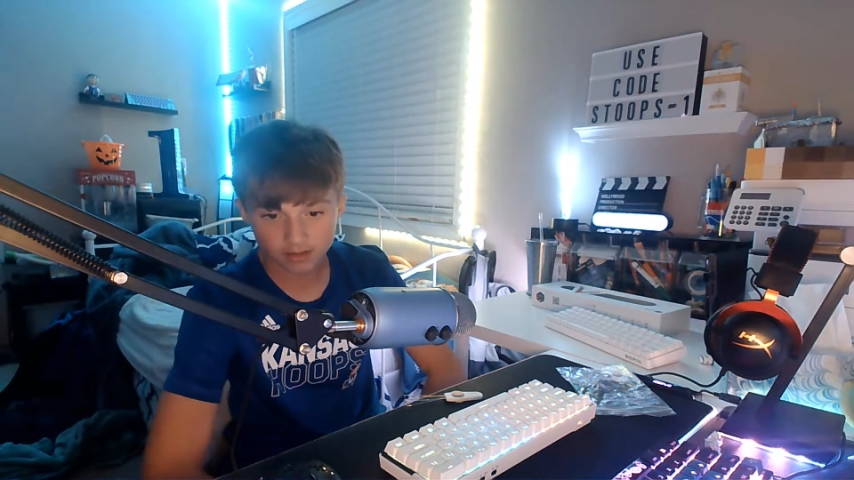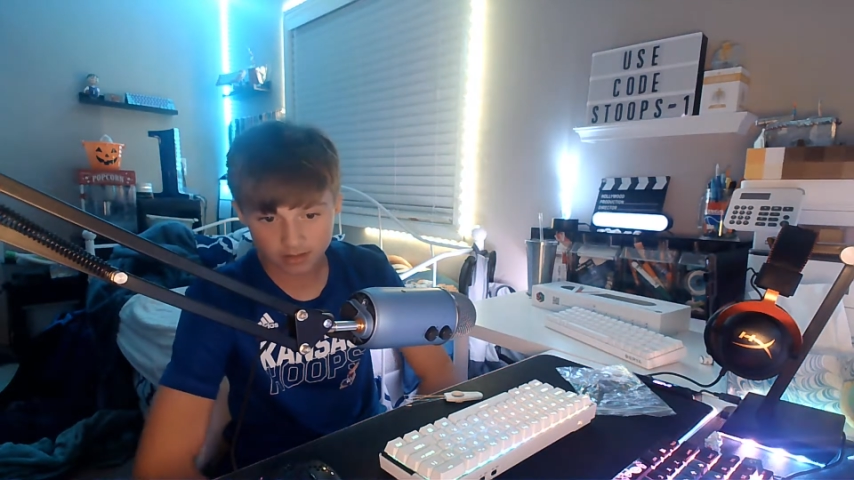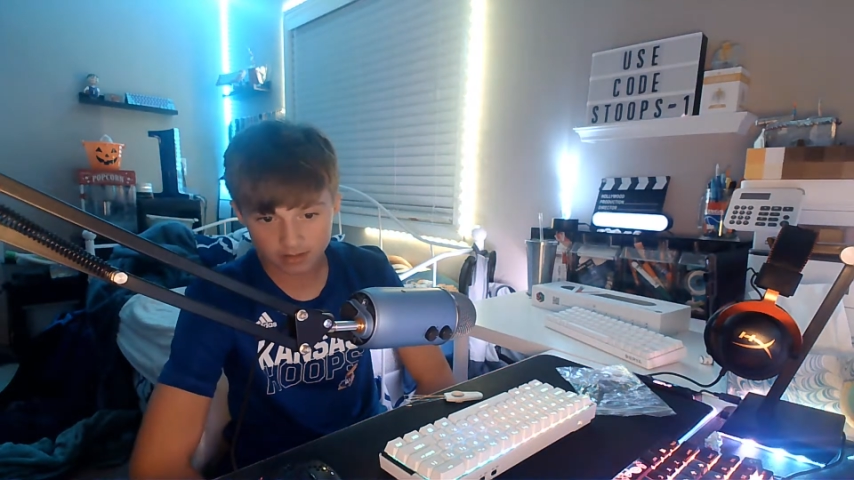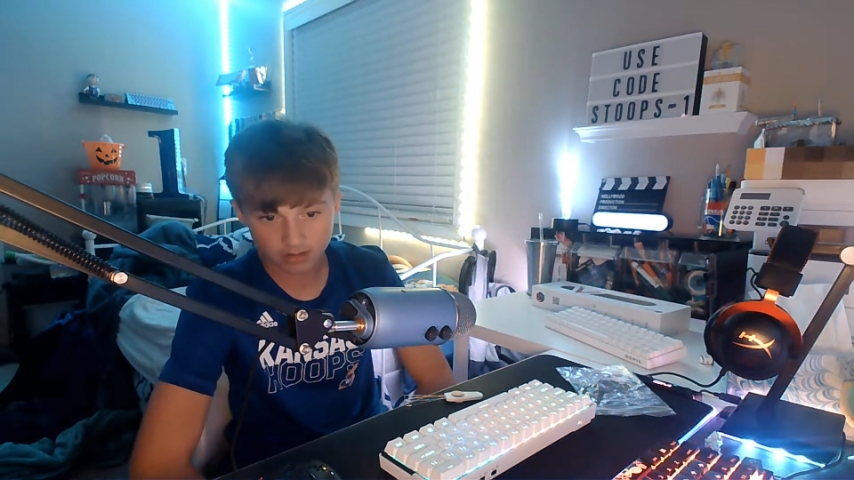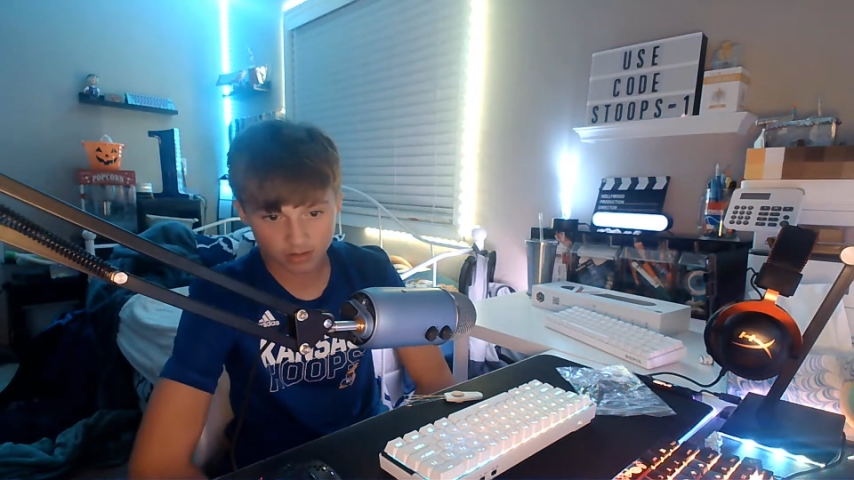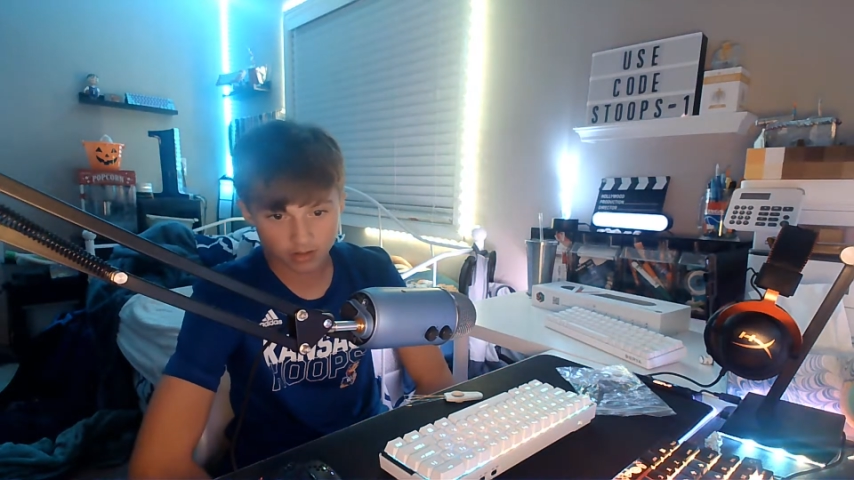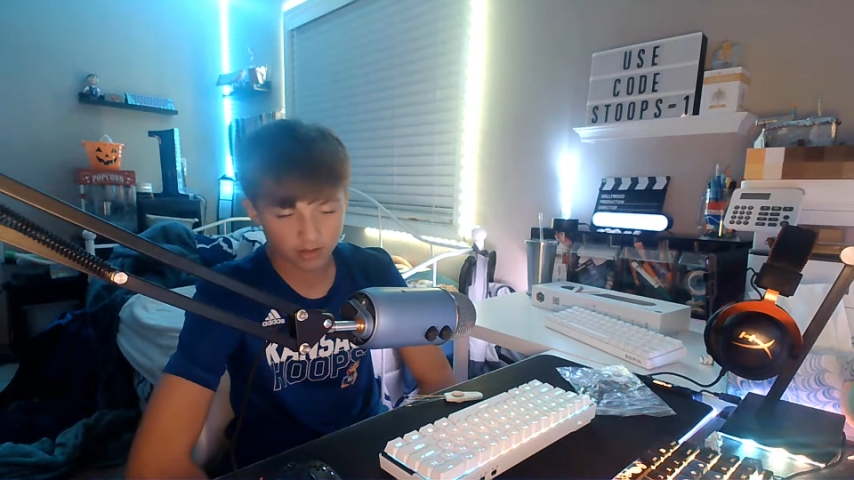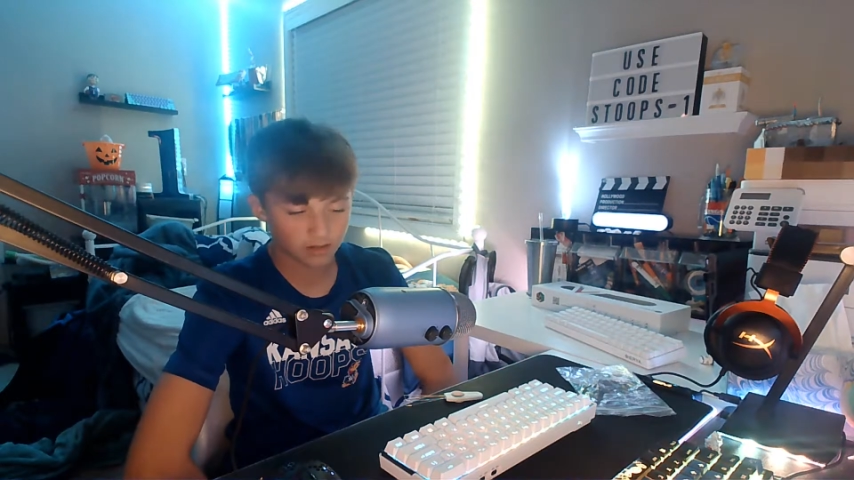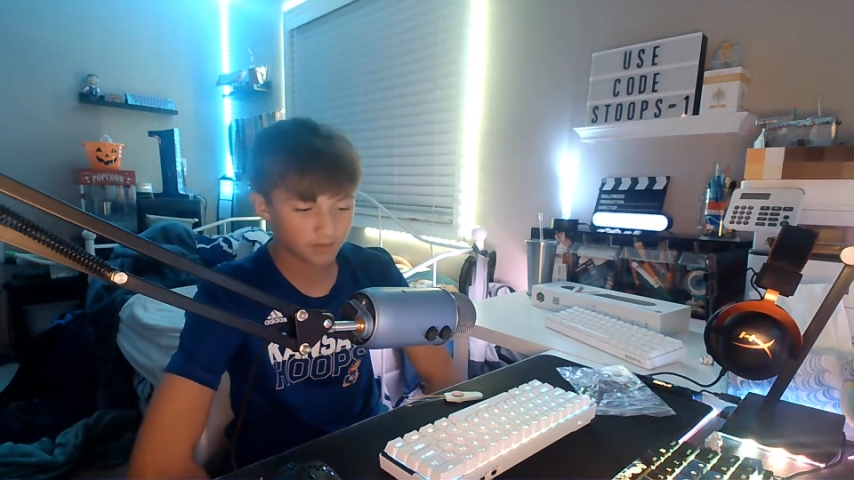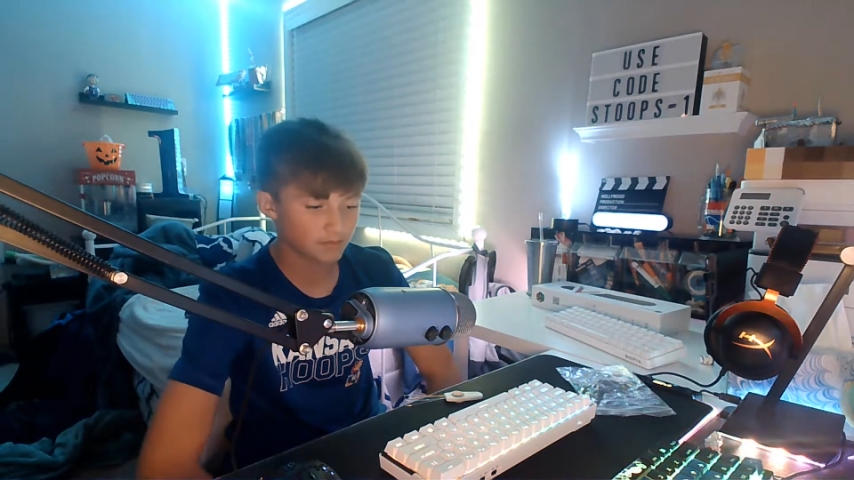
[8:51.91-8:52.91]
So
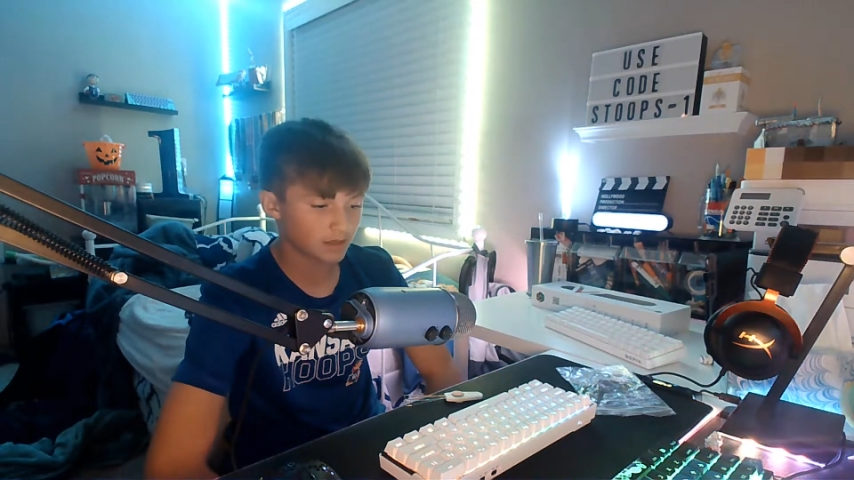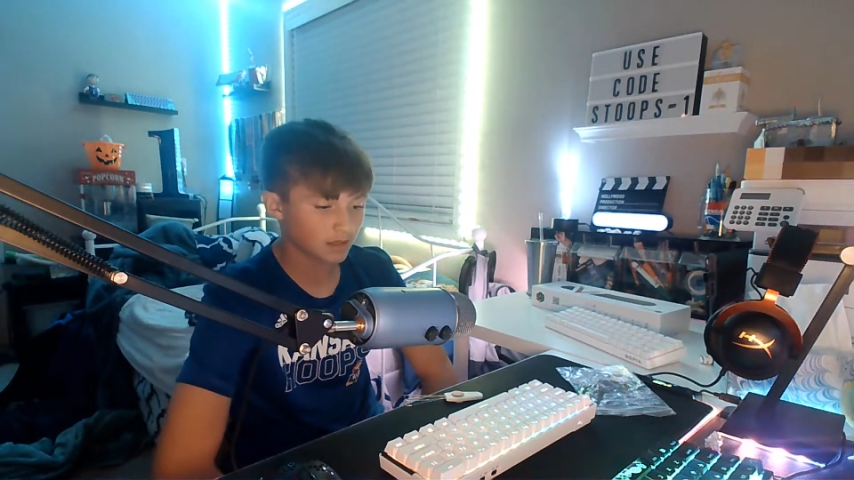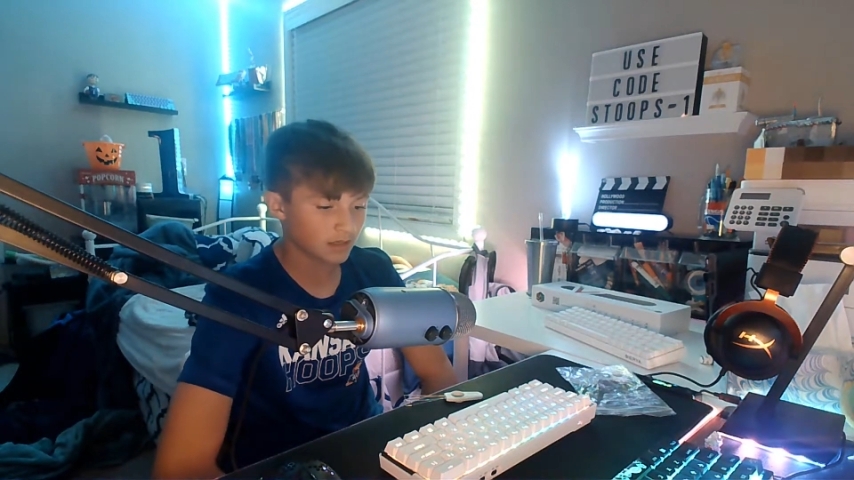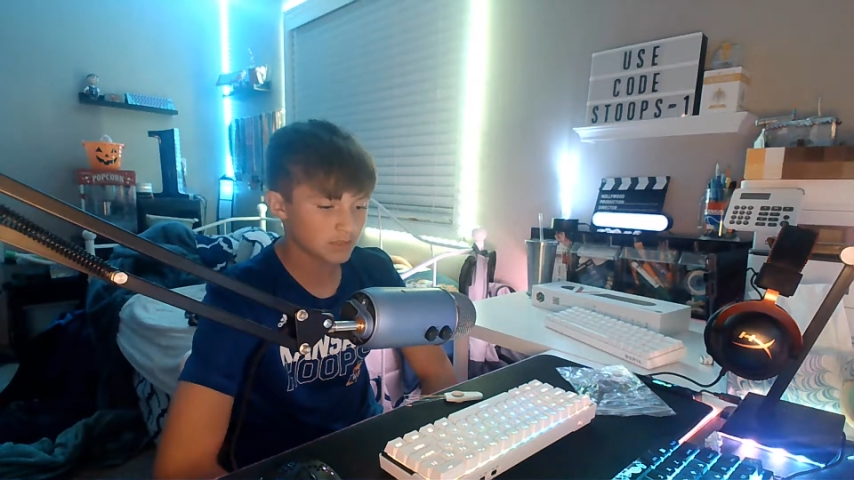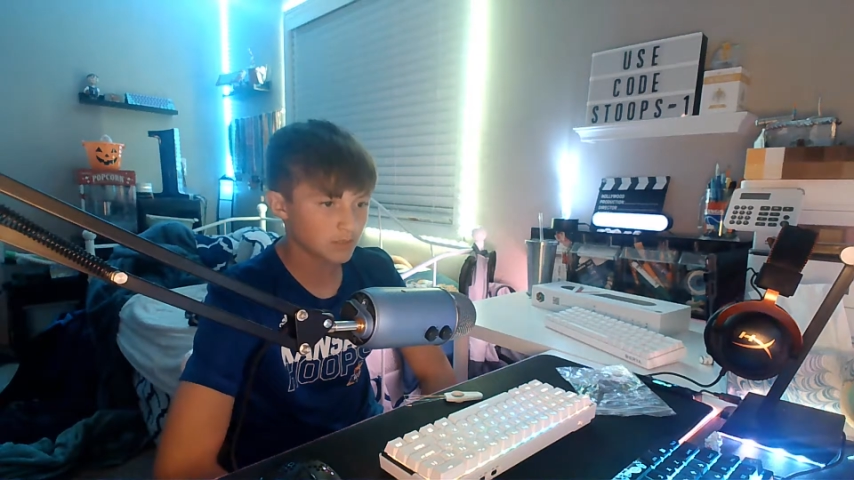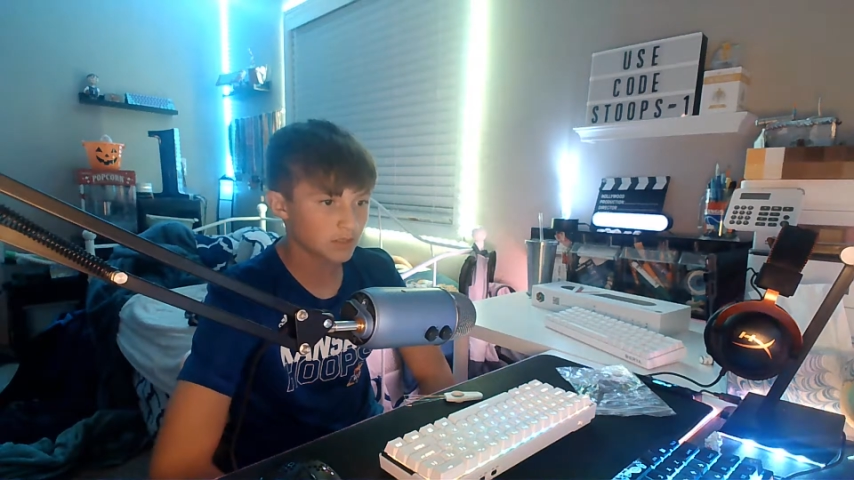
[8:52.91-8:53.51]
I guess we can